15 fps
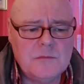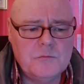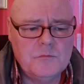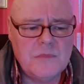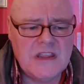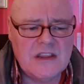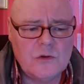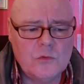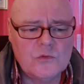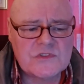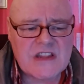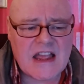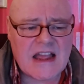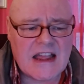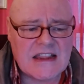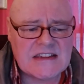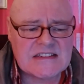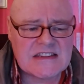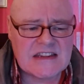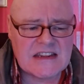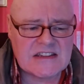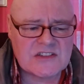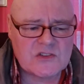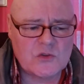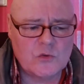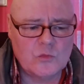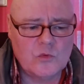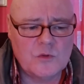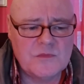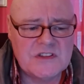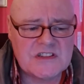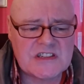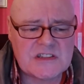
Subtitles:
males access to women's